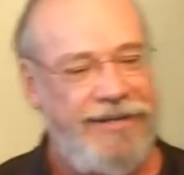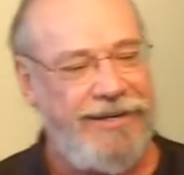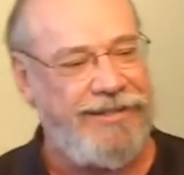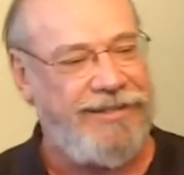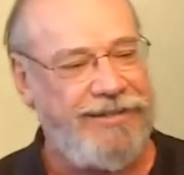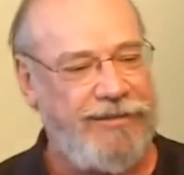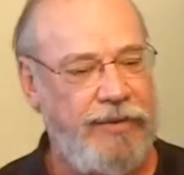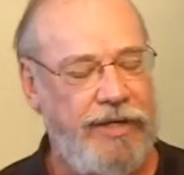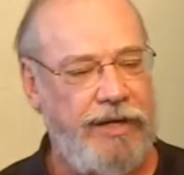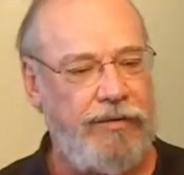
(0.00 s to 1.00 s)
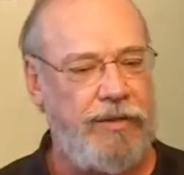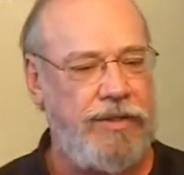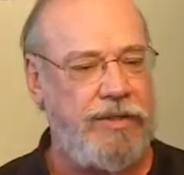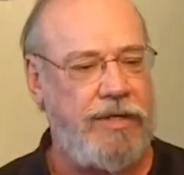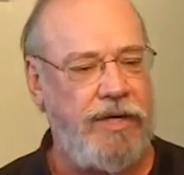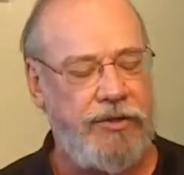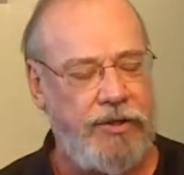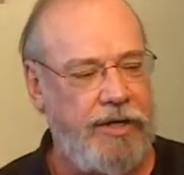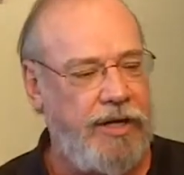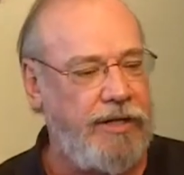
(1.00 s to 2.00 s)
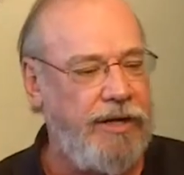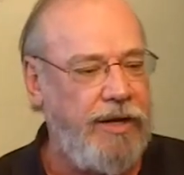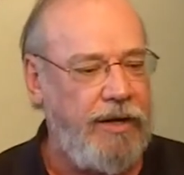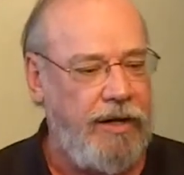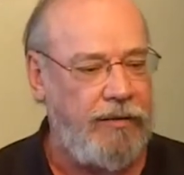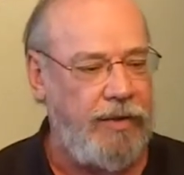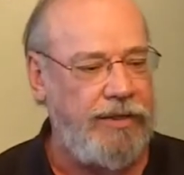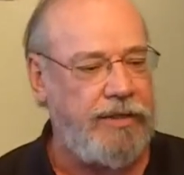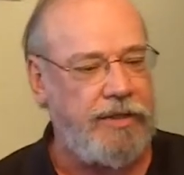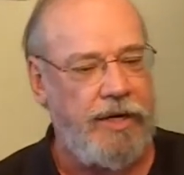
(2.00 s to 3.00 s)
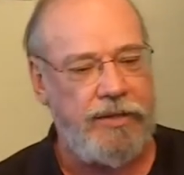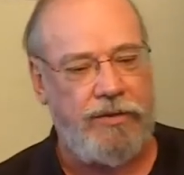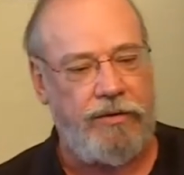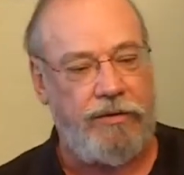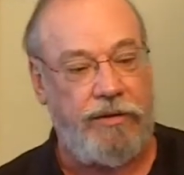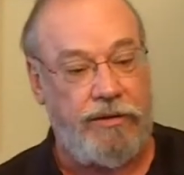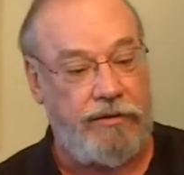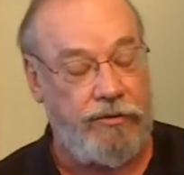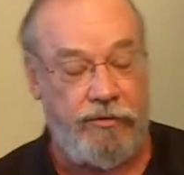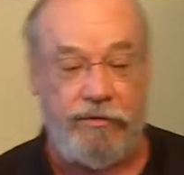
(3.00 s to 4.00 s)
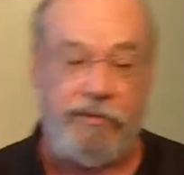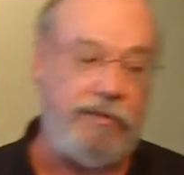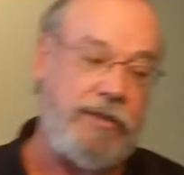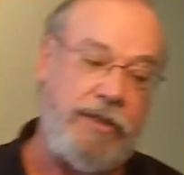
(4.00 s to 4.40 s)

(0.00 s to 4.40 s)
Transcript: and we got into a discussion, and one of the guys who